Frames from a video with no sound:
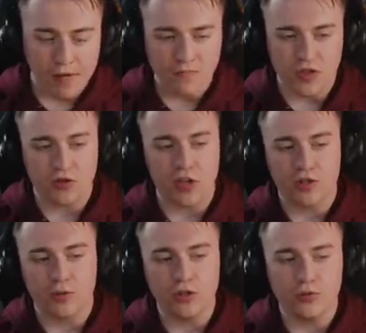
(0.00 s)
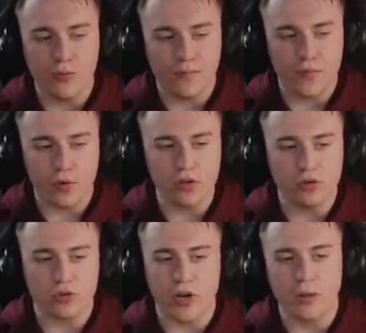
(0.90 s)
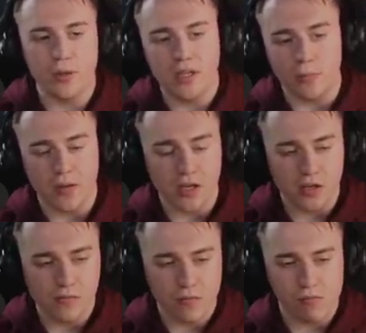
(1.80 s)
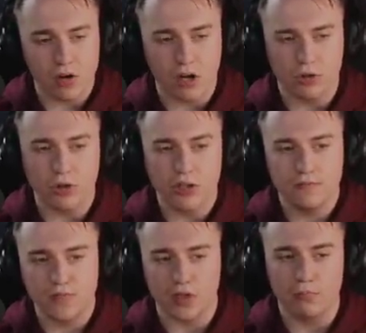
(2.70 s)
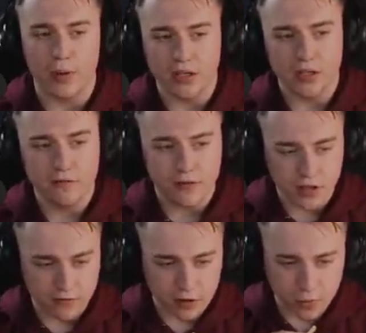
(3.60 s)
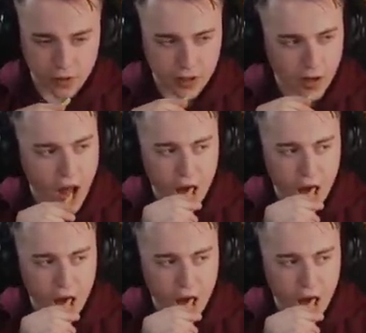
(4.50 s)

Nerd Sauce, would you would you train me to be a good competitive TF2 player?